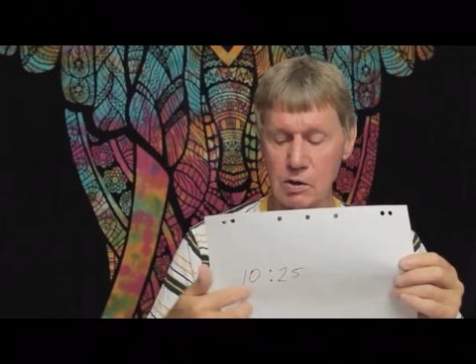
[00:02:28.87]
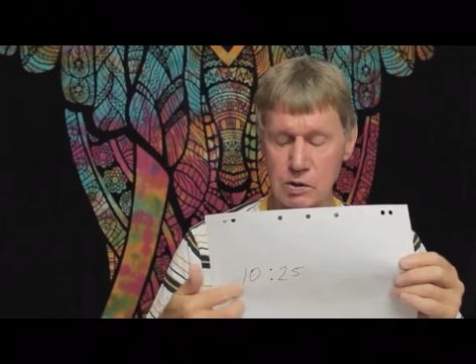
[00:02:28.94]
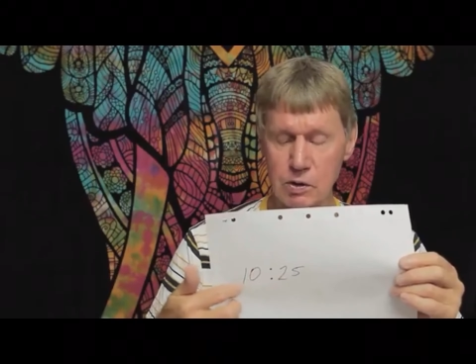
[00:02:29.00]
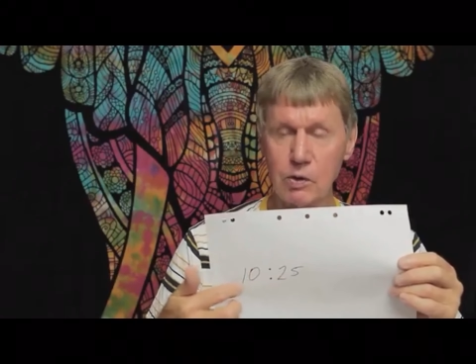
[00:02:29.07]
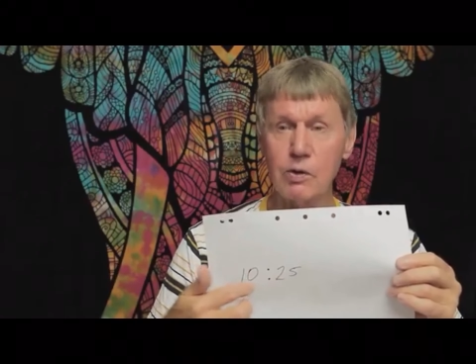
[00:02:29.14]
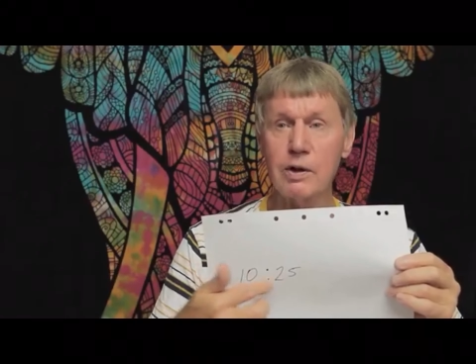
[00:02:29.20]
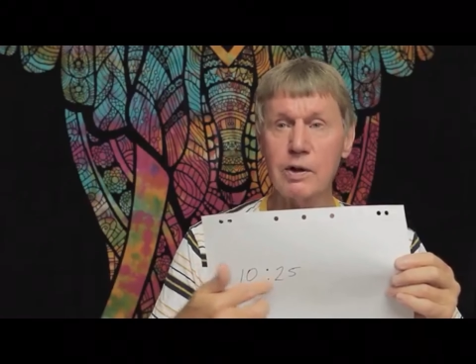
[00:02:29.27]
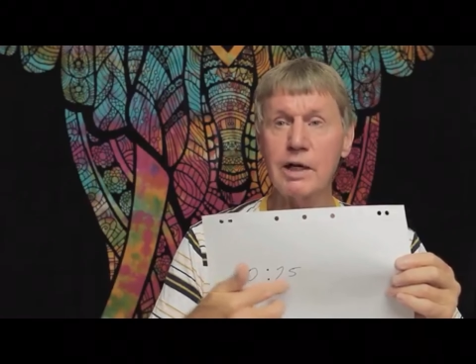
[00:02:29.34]
it's
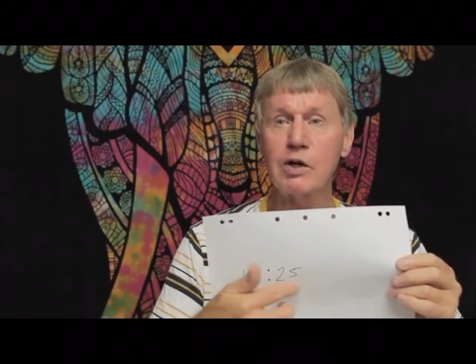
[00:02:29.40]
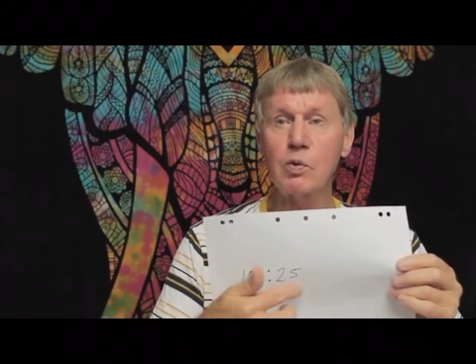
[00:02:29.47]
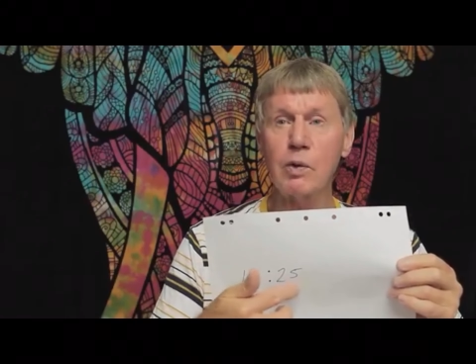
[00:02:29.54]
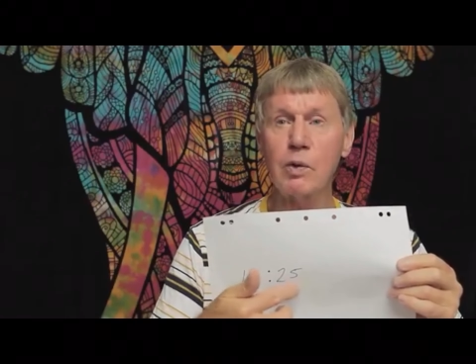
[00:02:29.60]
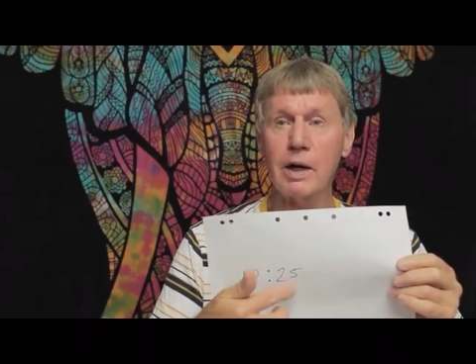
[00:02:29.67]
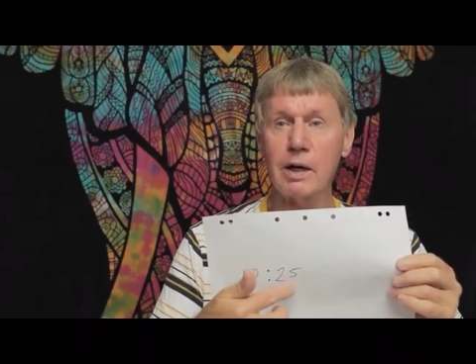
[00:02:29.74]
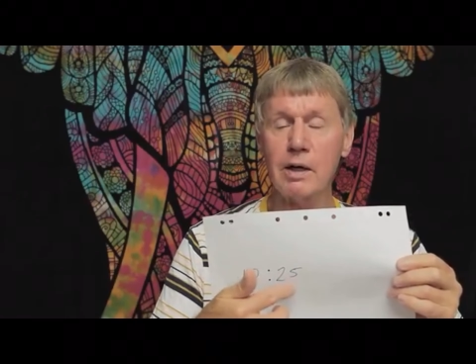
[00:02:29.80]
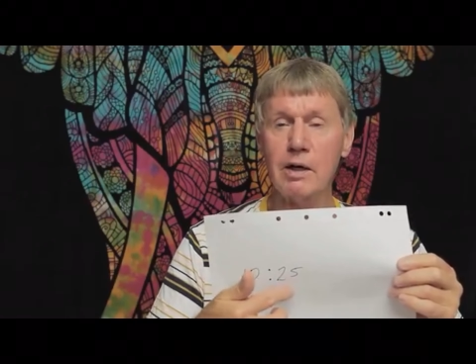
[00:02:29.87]
the
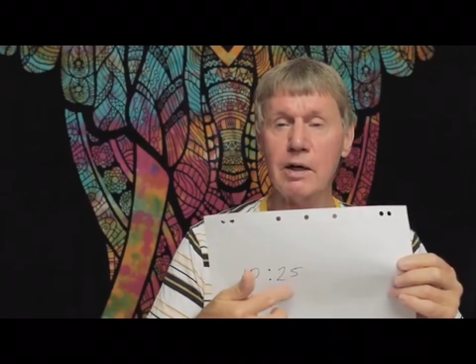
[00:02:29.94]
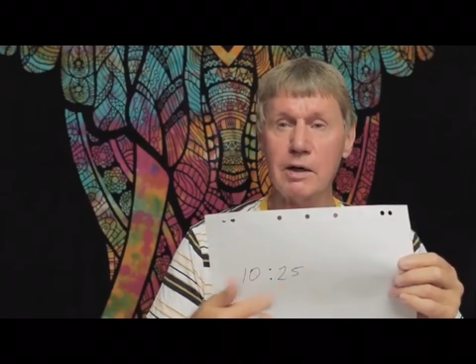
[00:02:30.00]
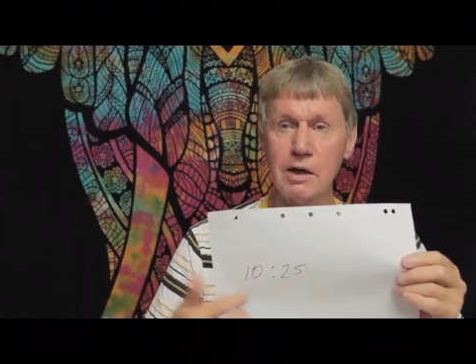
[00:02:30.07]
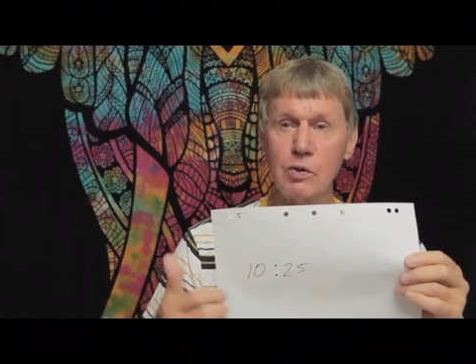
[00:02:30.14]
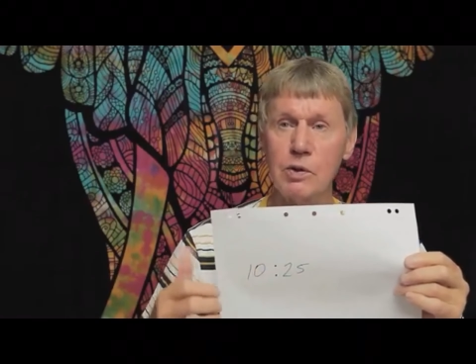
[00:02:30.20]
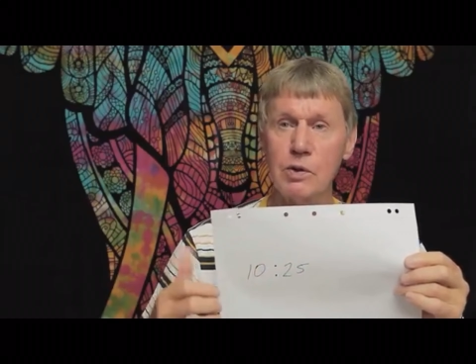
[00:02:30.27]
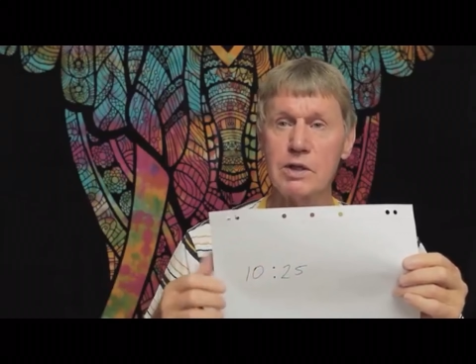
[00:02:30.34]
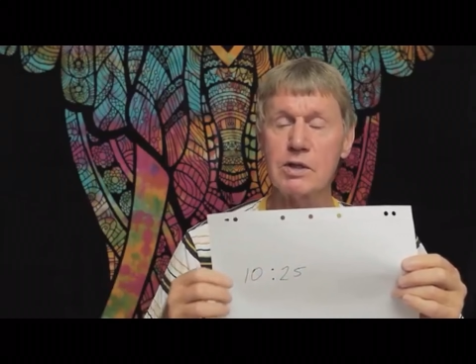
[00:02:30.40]
correct way
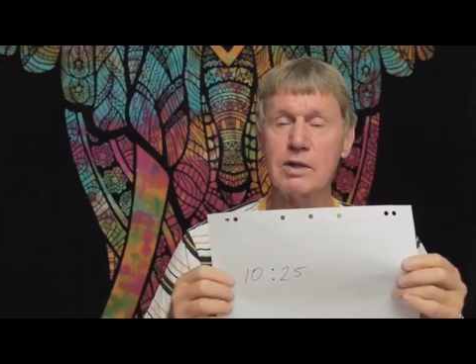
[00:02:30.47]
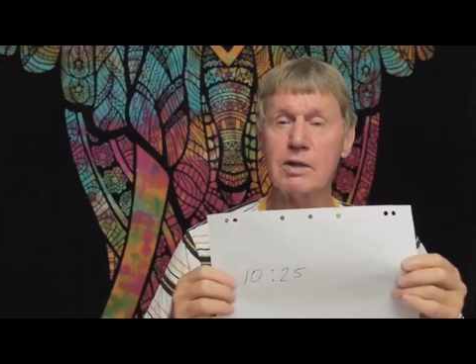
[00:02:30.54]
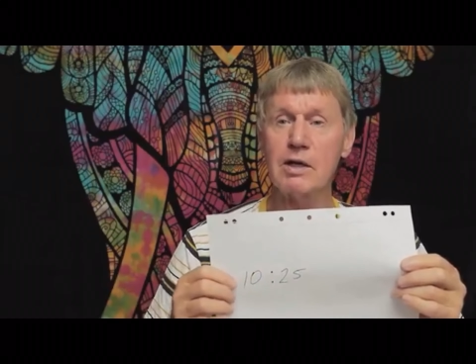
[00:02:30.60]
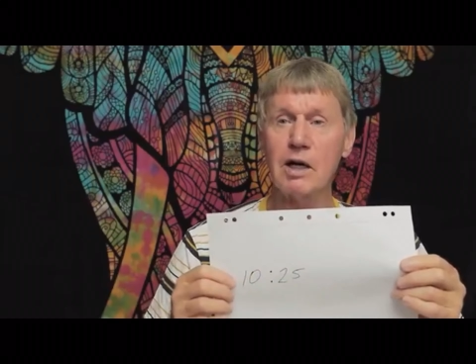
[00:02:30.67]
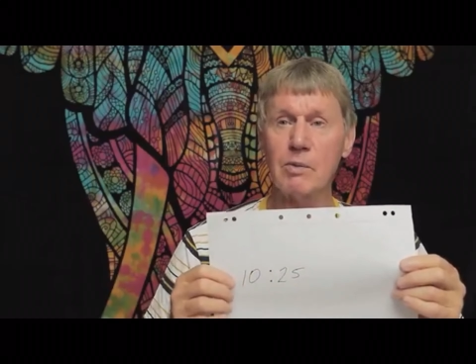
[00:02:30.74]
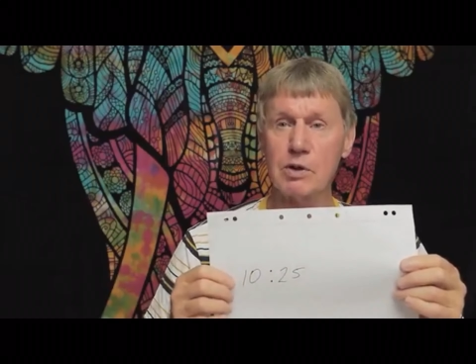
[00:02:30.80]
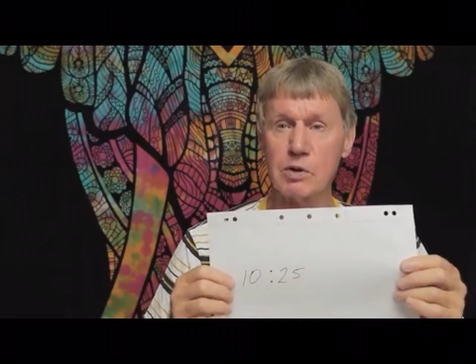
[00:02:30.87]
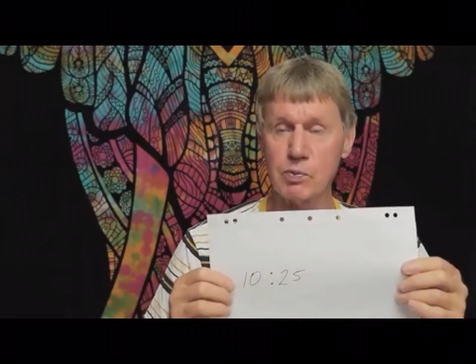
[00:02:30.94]
in which
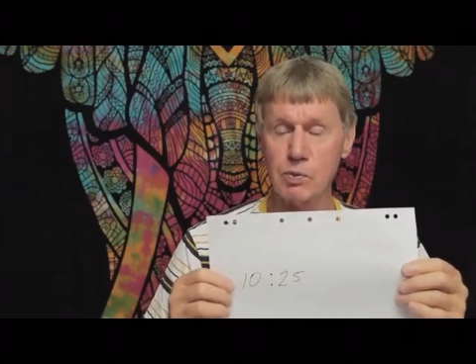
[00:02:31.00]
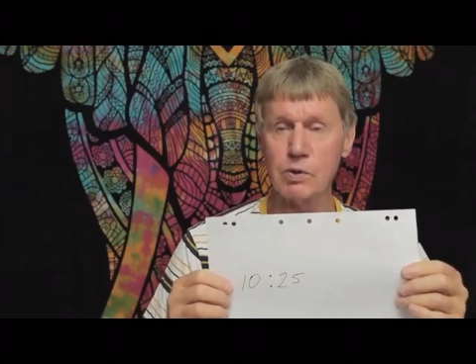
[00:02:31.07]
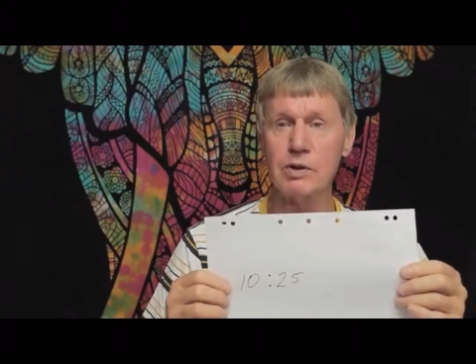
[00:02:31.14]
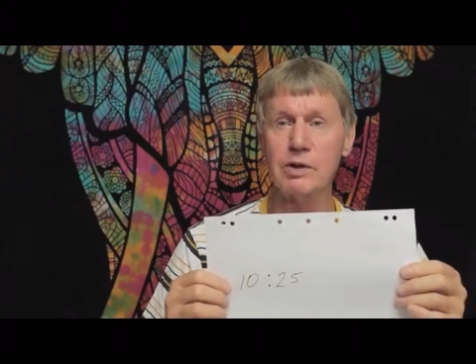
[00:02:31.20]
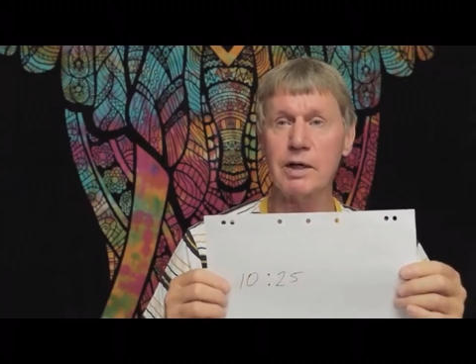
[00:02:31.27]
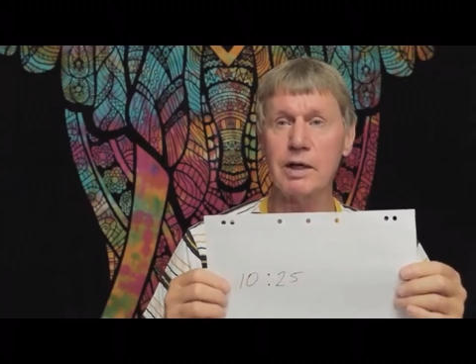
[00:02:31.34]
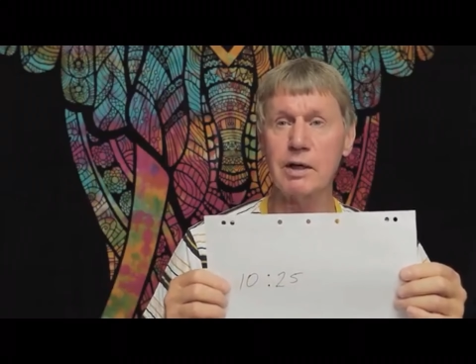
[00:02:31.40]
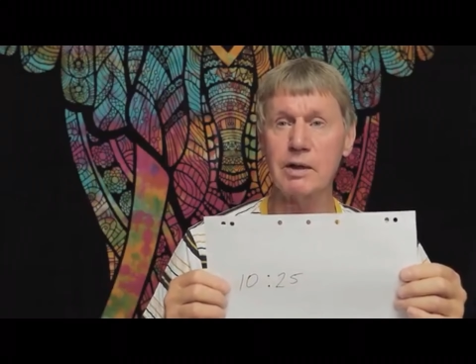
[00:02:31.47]
time is
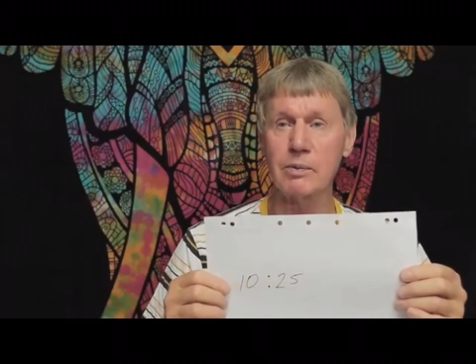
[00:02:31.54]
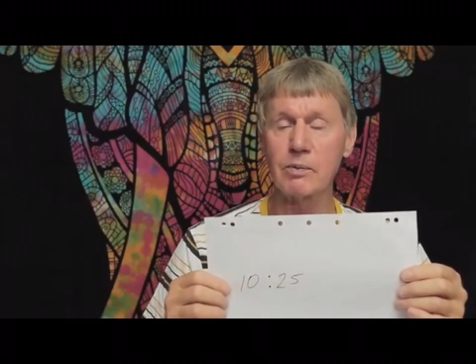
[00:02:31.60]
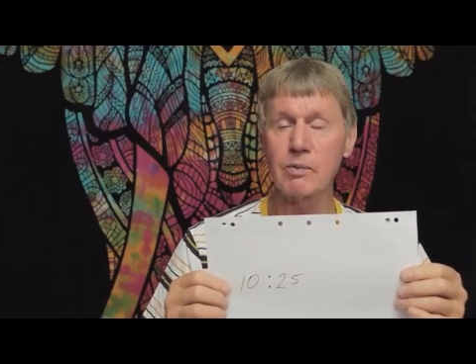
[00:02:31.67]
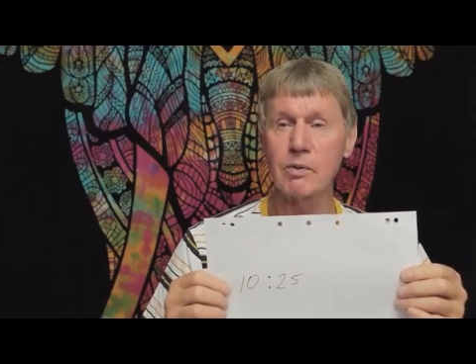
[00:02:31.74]
portrayed